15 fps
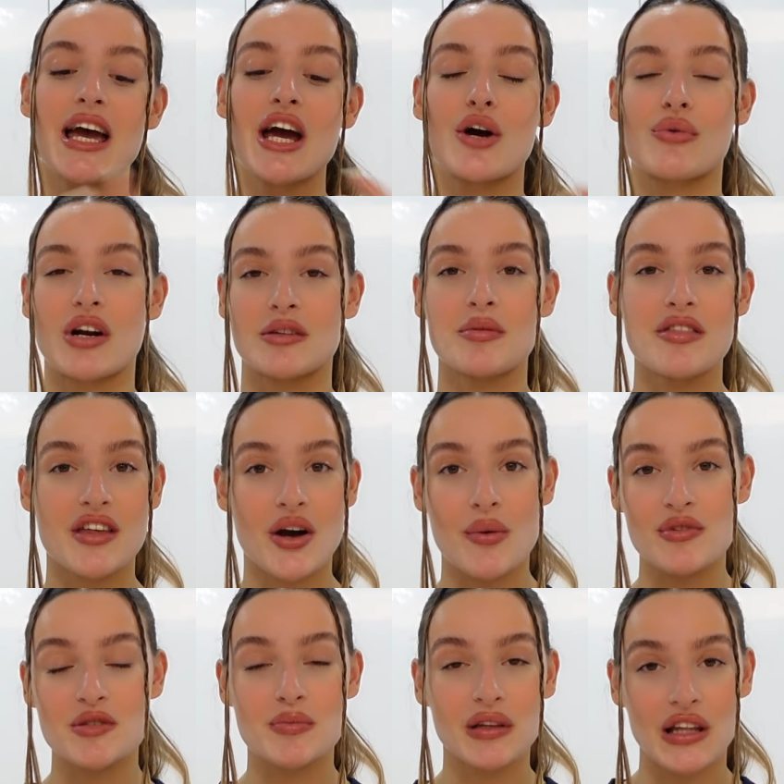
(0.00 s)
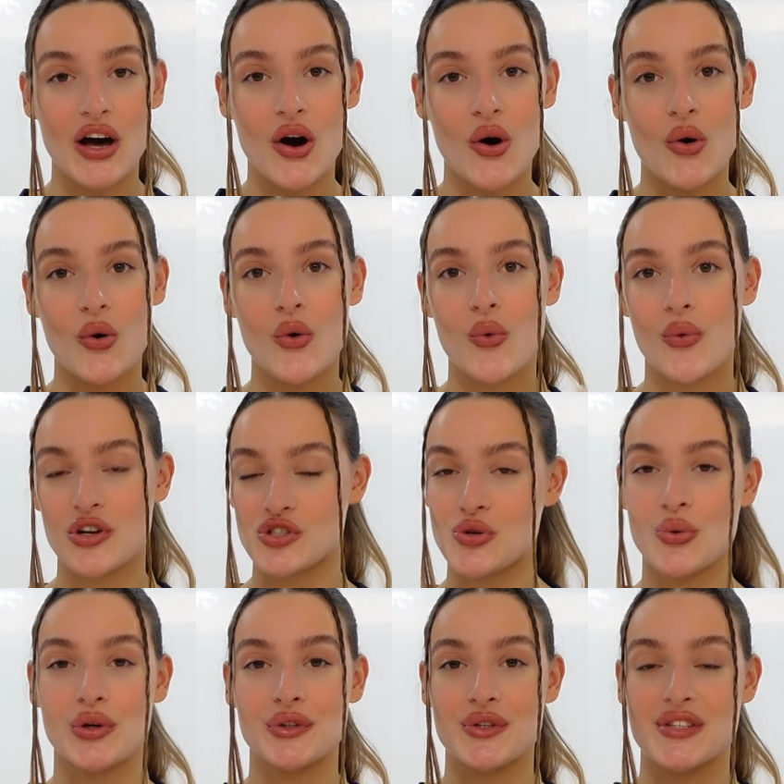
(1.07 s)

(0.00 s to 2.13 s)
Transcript: Write me in the comments below what you want to